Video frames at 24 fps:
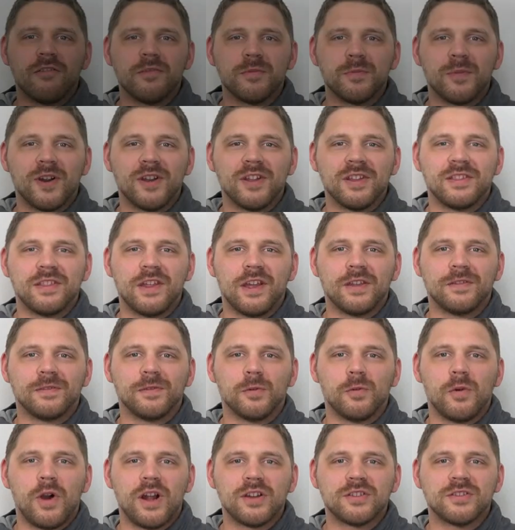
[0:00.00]
everybody, thanks
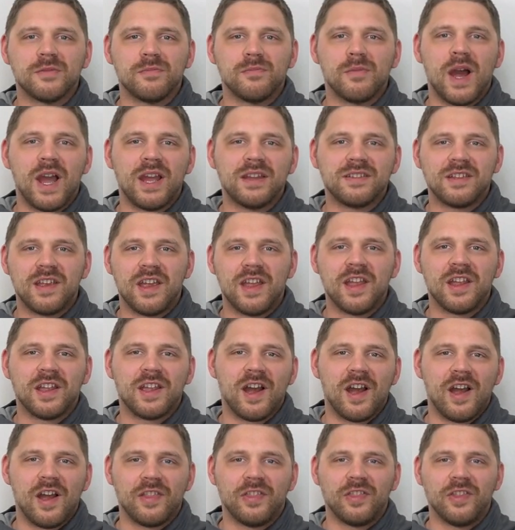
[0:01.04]
for watching my take
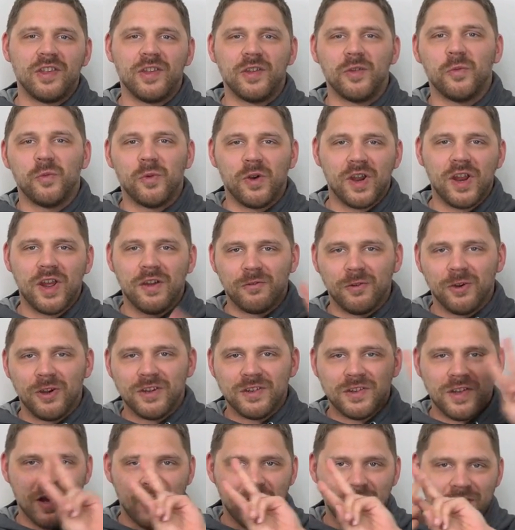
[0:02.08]
on the whatever
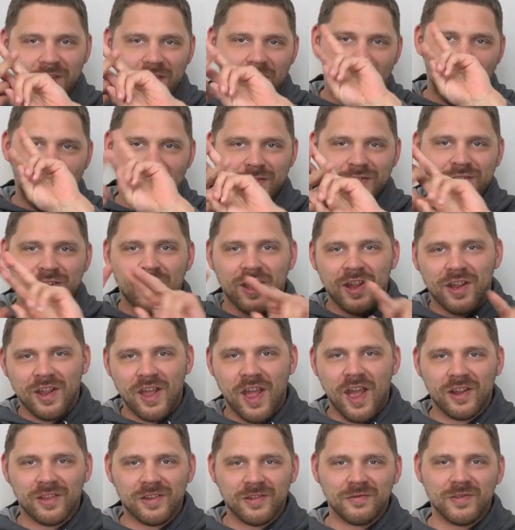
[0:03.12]
it takes hashtag
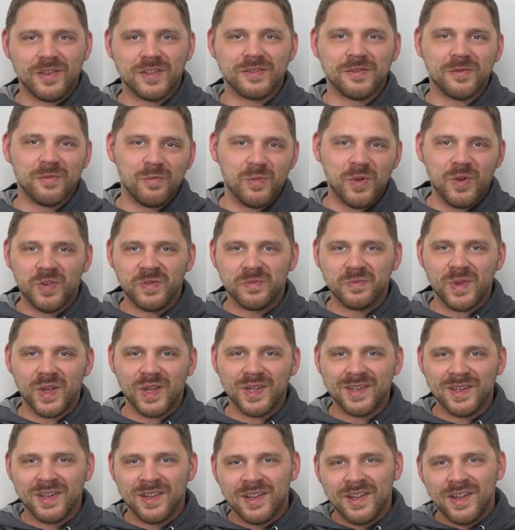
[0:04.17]
activism
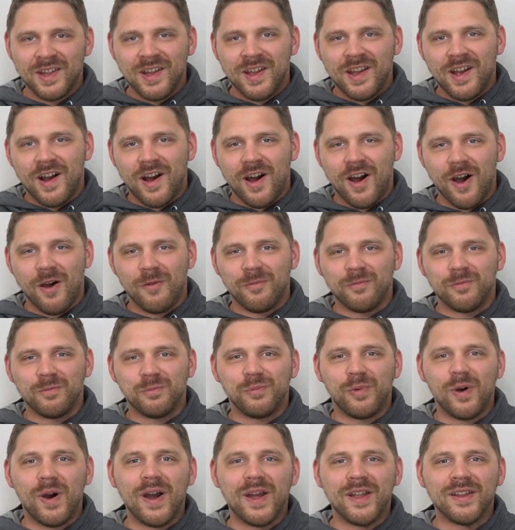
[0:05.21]
movement.
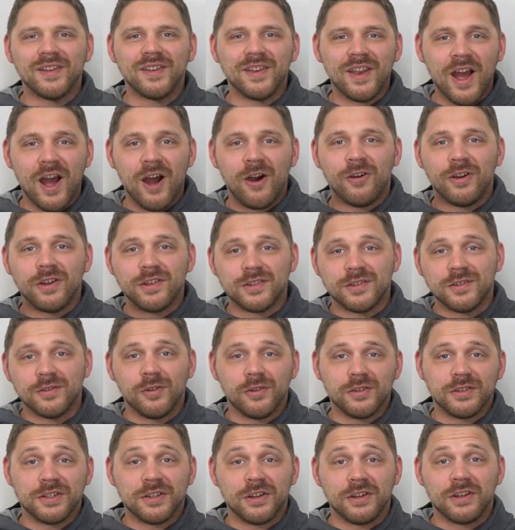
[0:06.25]
But now it's
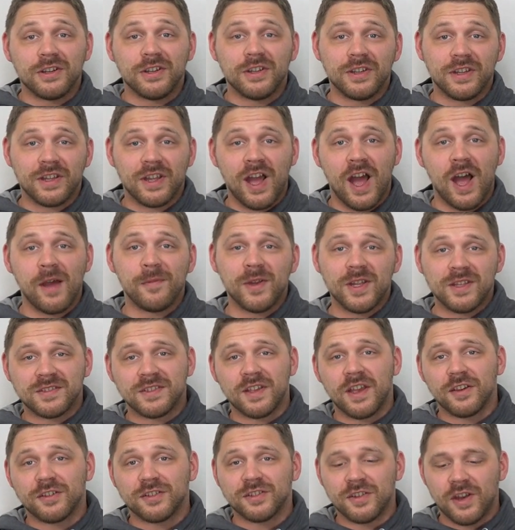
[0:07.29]
your turn. In the comment
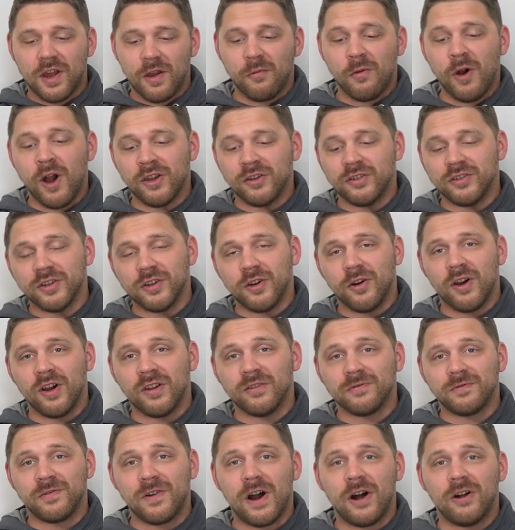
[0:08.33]
section, I want you to go
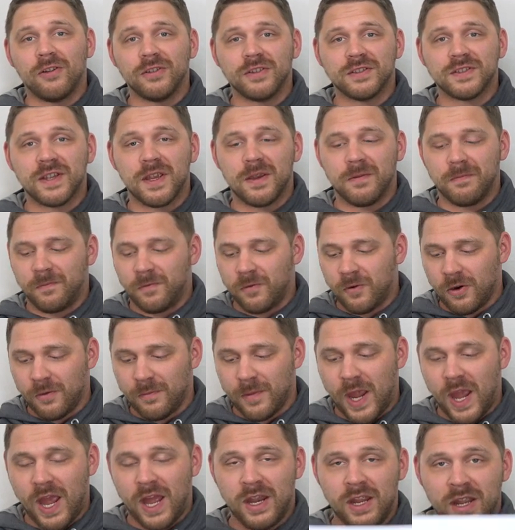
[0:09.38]
ahead and follow the same
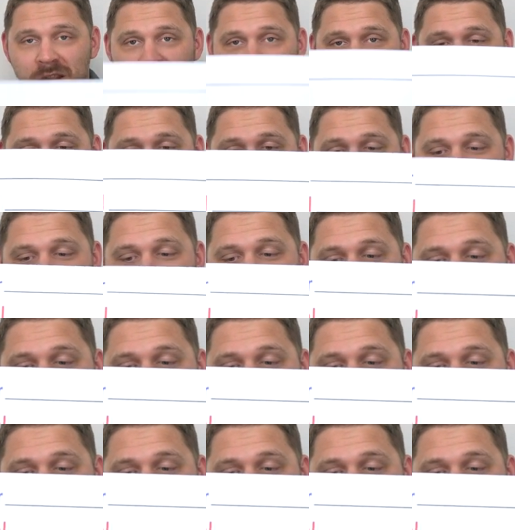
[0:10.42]
format and